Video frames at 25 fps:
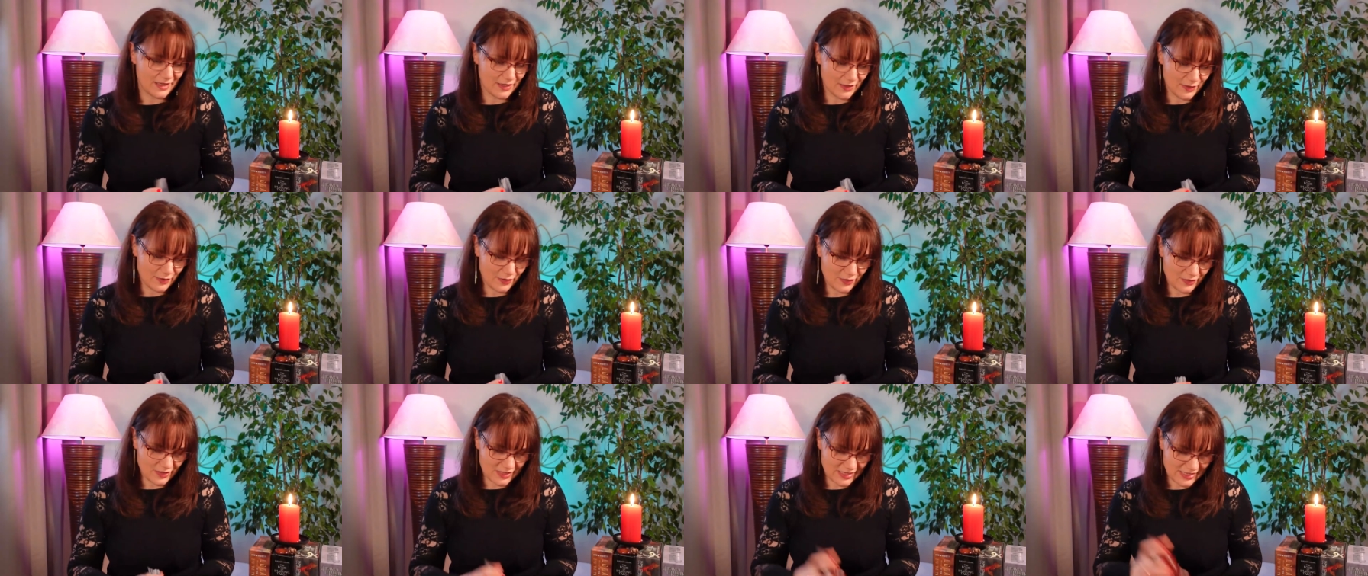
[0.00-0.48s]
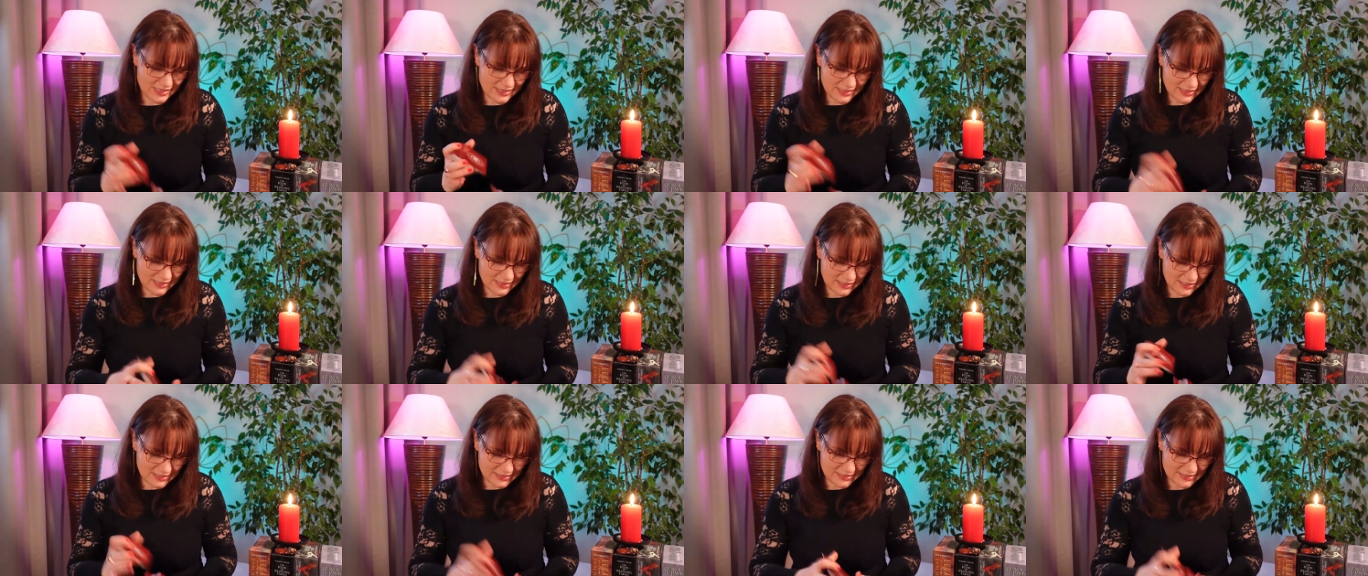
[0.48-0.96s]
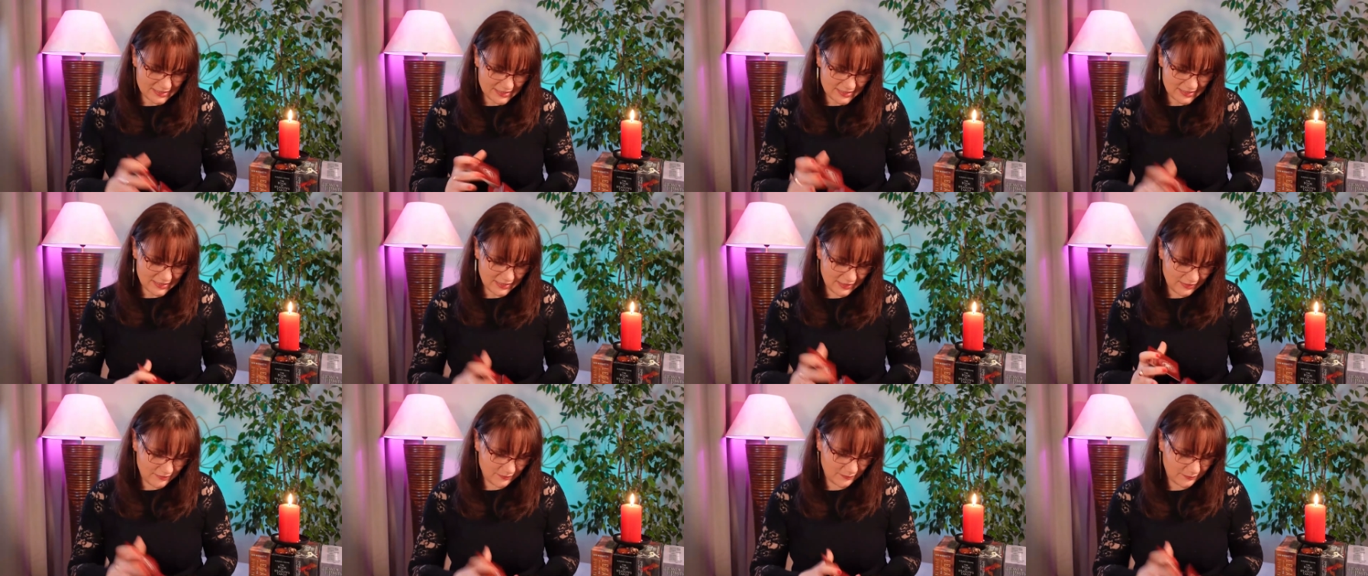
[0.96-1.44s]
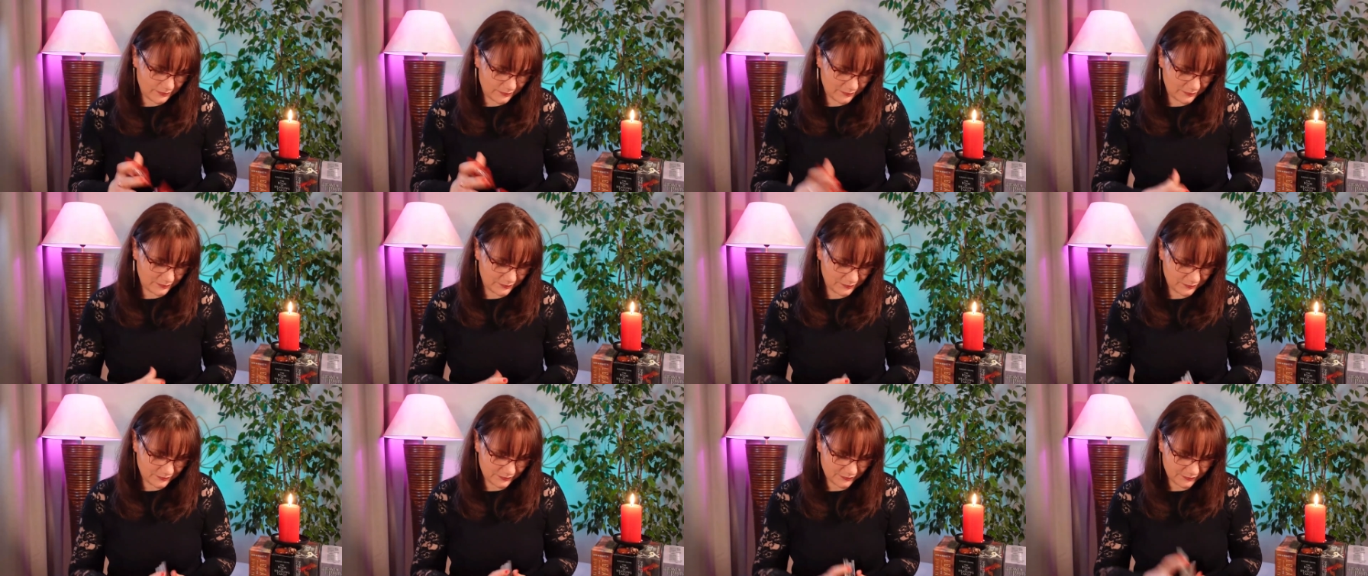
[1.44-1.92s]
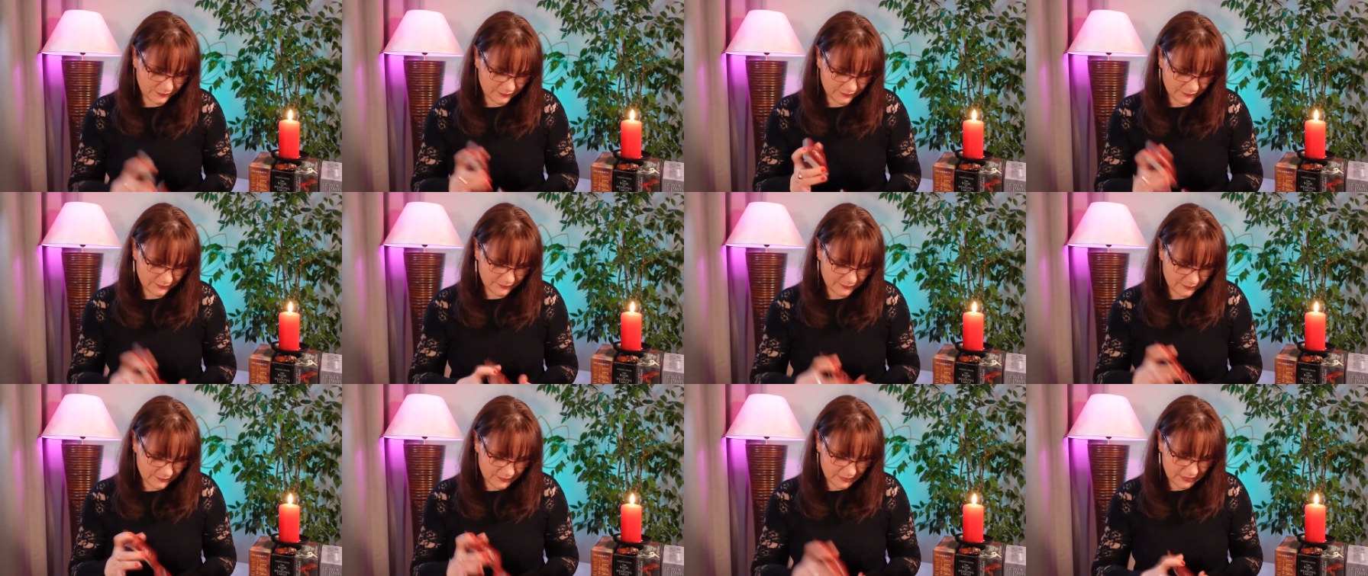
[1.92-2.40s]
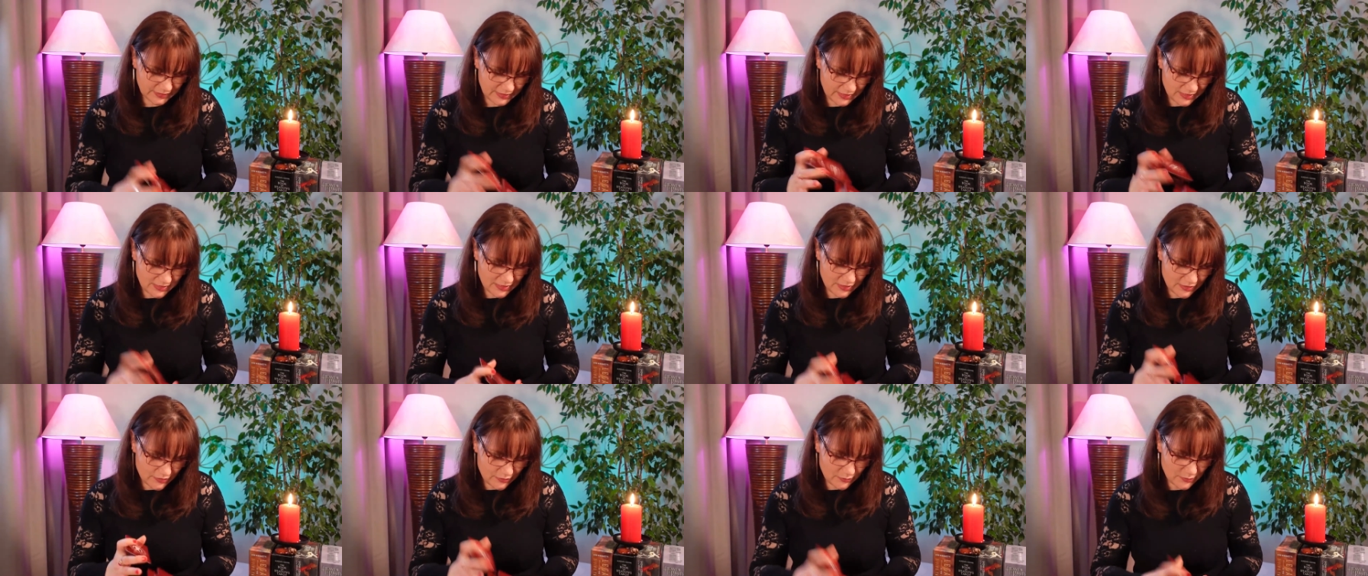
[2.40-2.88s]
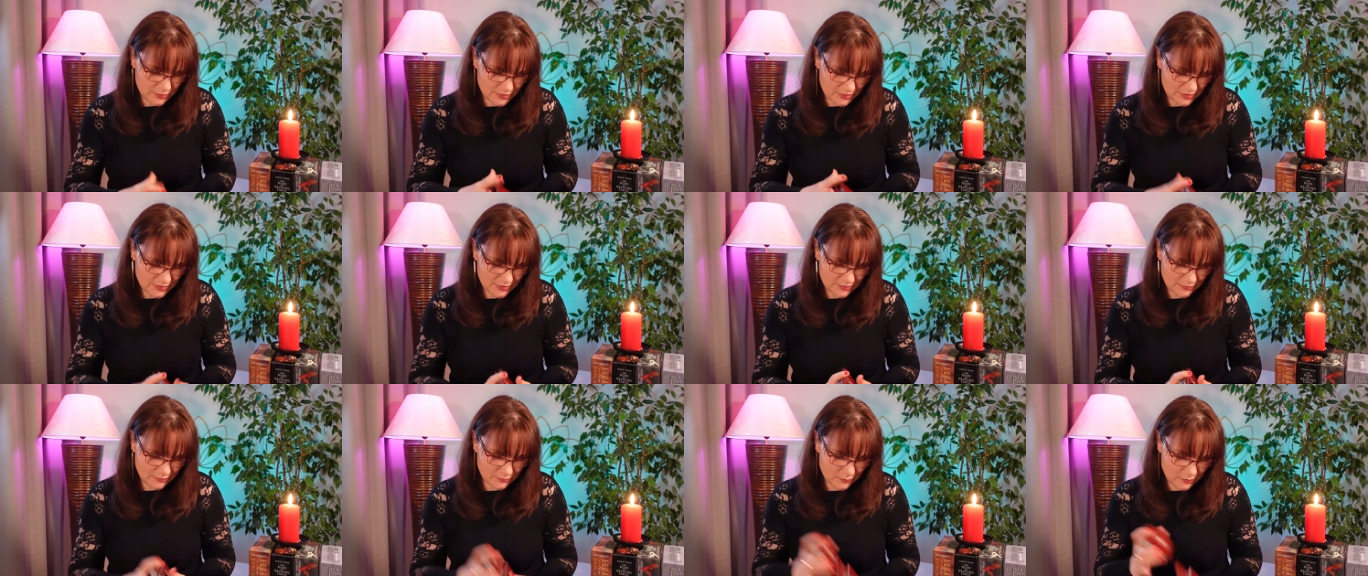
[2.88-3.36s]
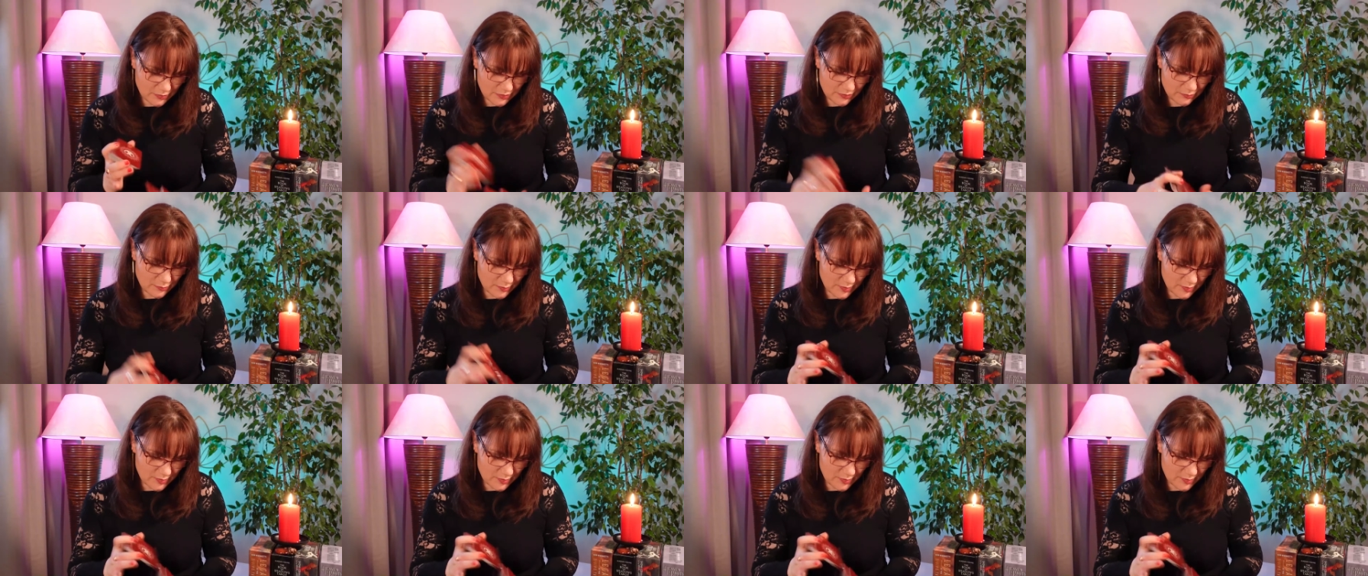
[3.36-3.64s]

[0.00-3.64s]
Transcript: Okay, let's see. What